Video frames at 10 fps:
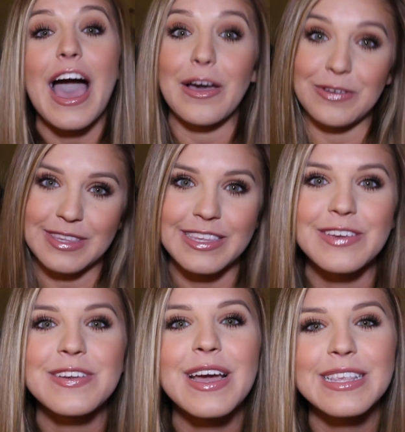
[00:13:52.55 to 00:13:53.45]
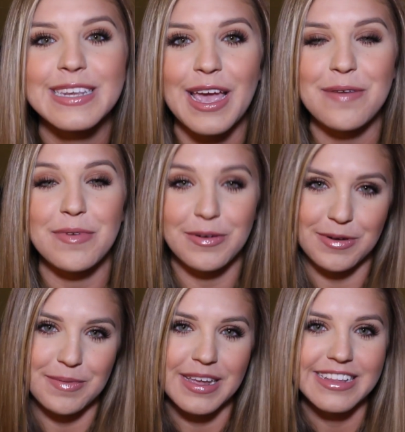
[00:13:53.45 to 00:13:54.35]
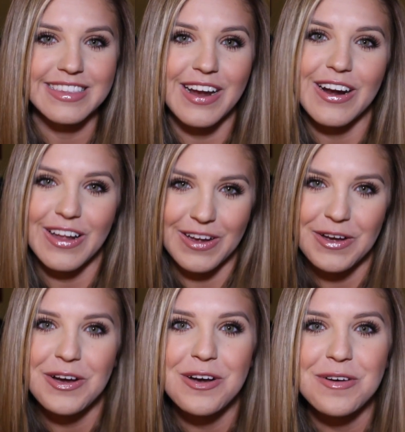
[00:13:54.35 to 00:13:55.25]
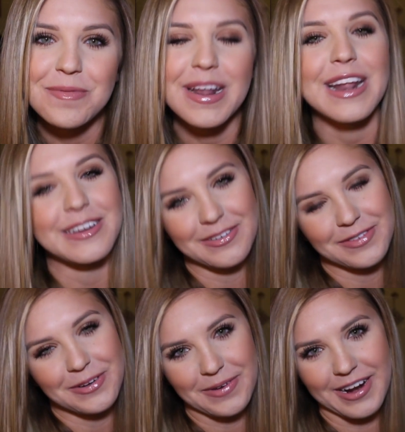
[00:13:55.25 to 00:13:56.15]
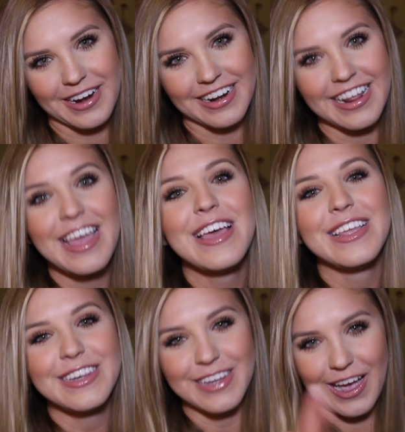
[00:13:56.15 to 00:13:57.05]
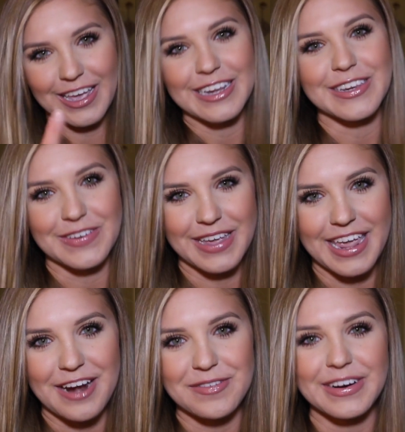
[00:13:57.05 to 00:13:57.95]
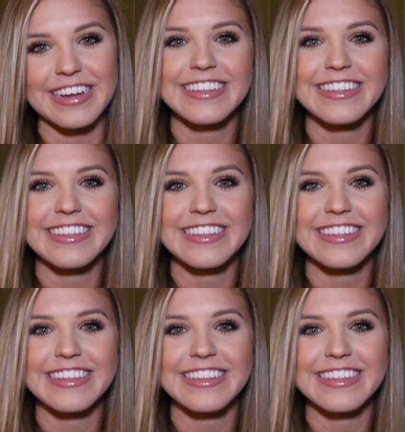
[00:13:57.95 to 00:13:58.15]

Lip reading: I will see you next time my roommates are not home and I don't feel weird talking to a camera.